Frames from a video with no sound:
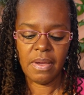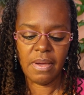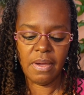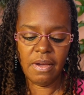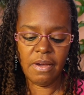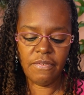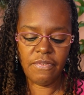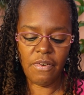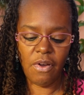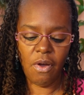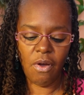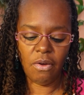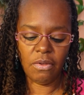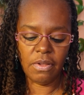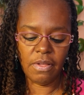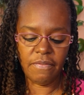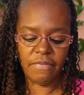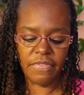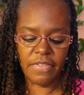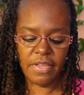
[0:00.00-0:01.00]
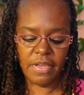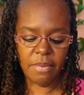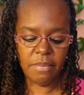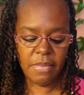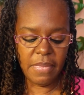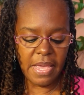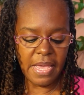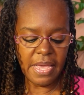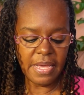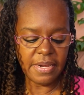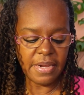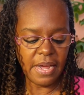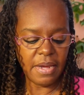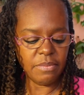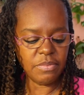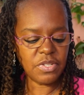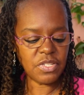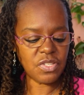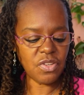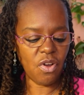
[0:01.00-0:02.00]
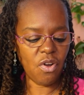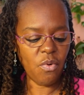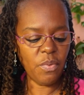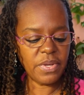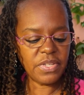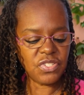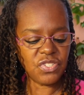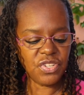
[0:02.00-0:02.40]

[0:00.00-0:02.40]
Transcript: all of them. And I'm just always